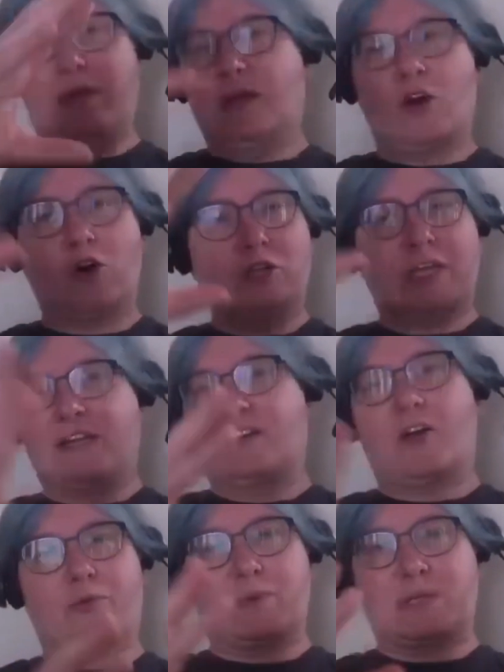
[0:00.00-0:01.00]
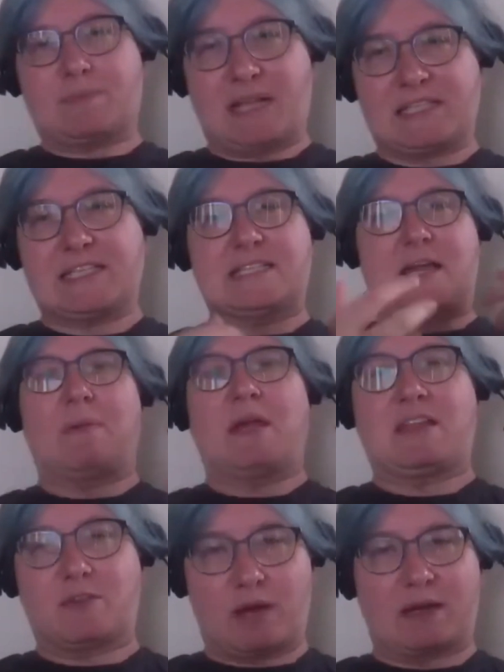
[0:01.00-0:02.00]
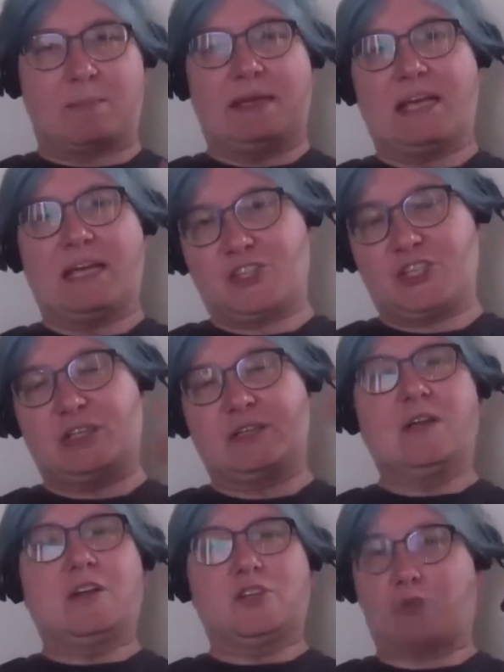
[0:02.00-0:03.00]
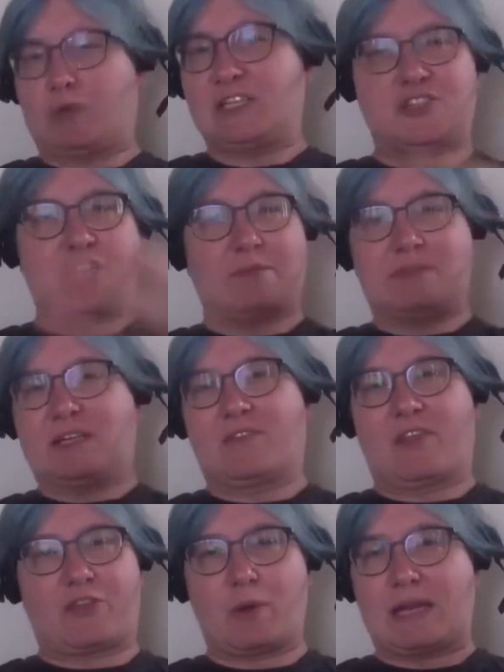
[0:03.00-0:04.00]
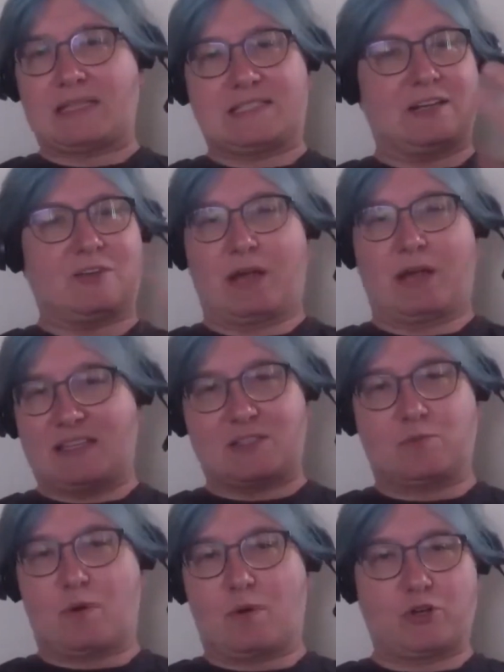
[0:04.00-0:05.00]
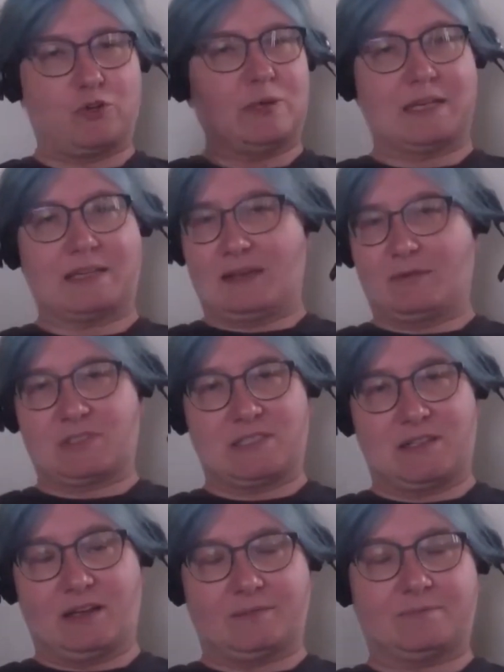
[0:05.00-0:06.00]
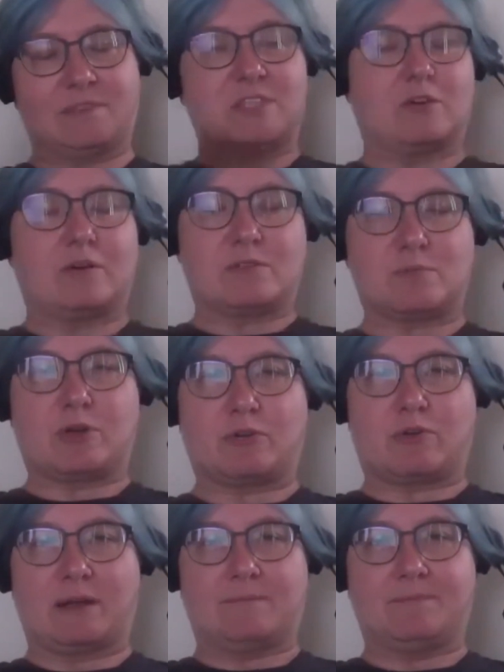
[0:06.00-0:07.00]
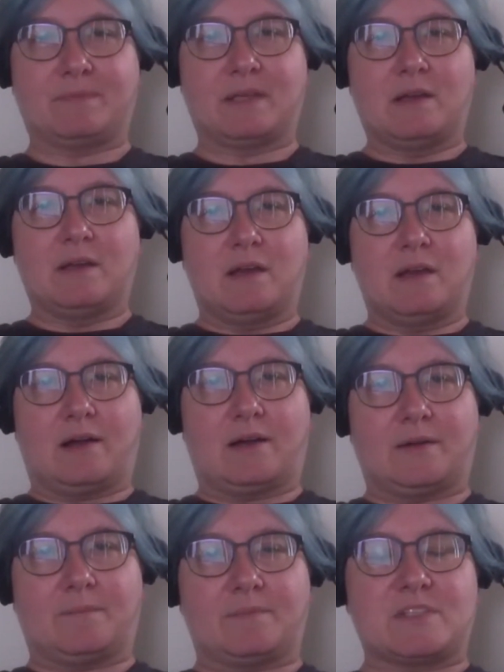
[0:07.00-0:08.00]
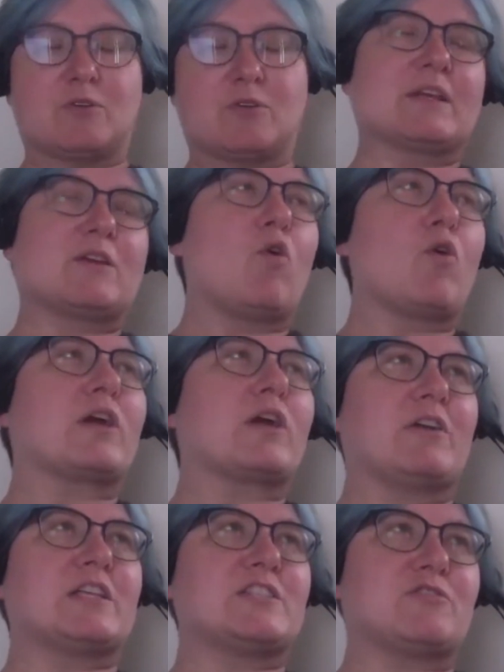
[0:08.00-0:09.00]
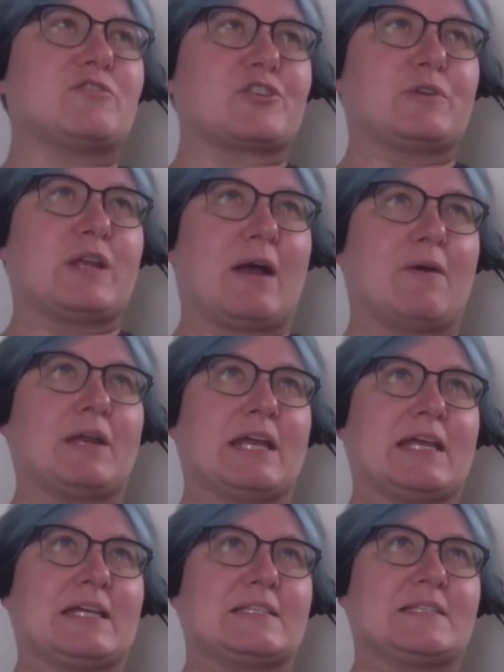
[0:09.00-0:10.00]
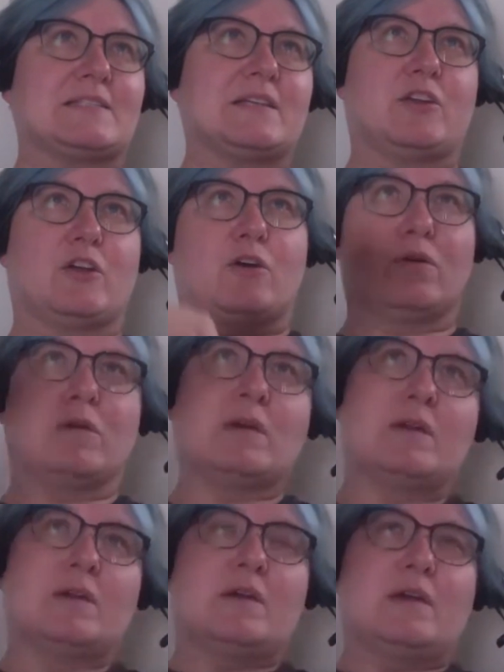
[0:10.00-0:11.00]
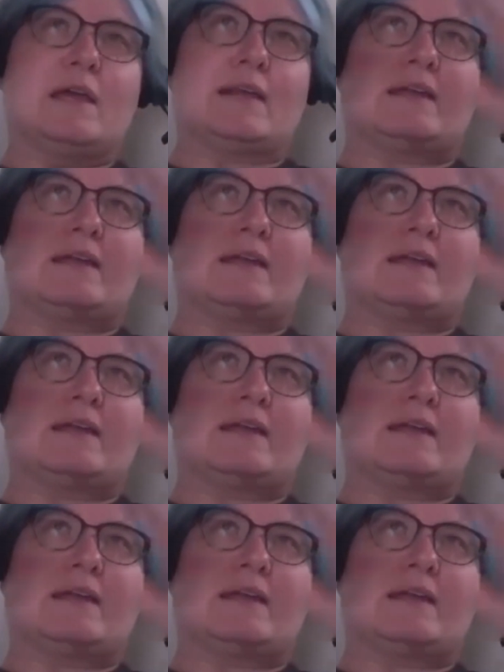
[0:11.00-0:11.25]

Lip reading: collated all the responses. I made the recommendation. Dries chimed in on the thread and said, great, this is what we're doing. And then it was done. So it was pretty great. So in the core governance structure nowadays, it